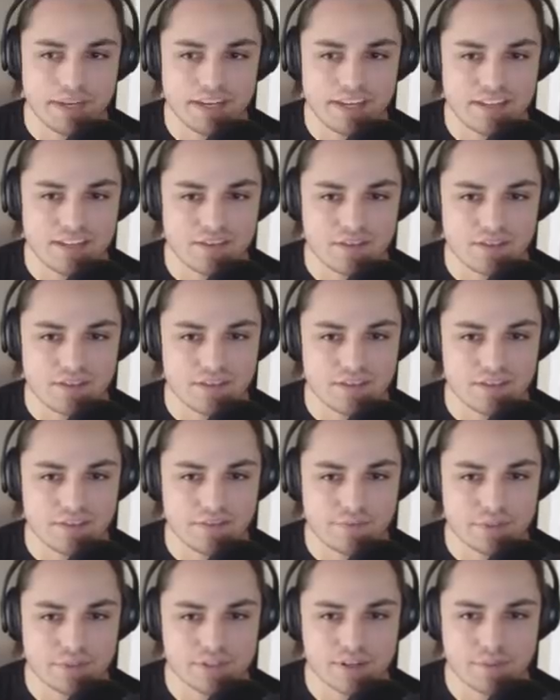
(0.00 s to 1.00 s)
He
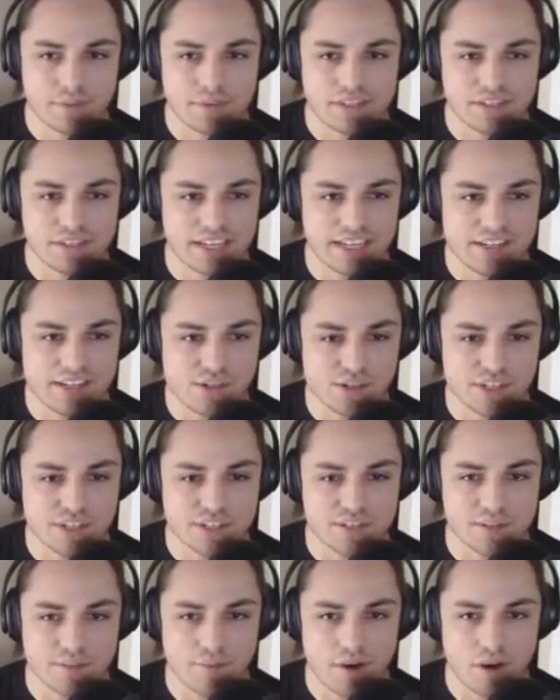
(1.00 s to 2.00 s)
for some reason he just
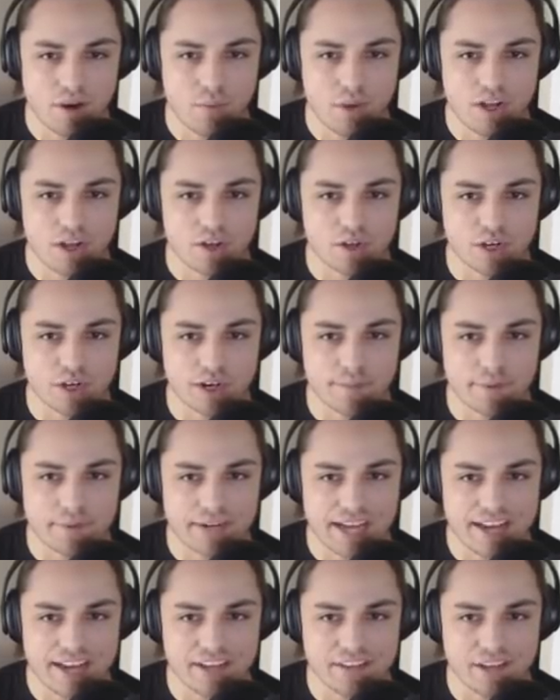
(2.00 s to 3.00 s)
hits the ball well. Gerber
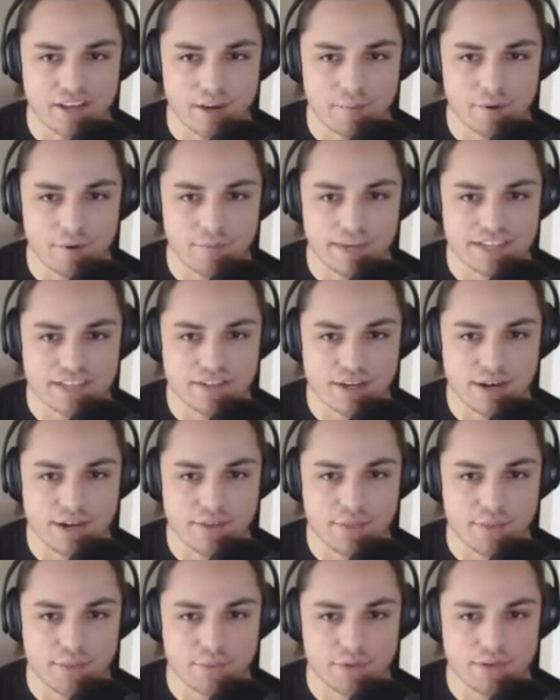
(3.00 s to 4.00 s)
got a double, makes it a
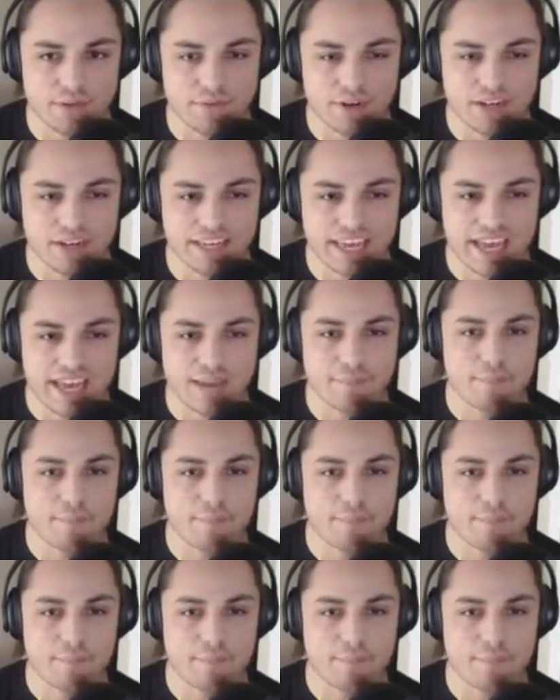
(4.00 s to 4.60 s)
three-run game.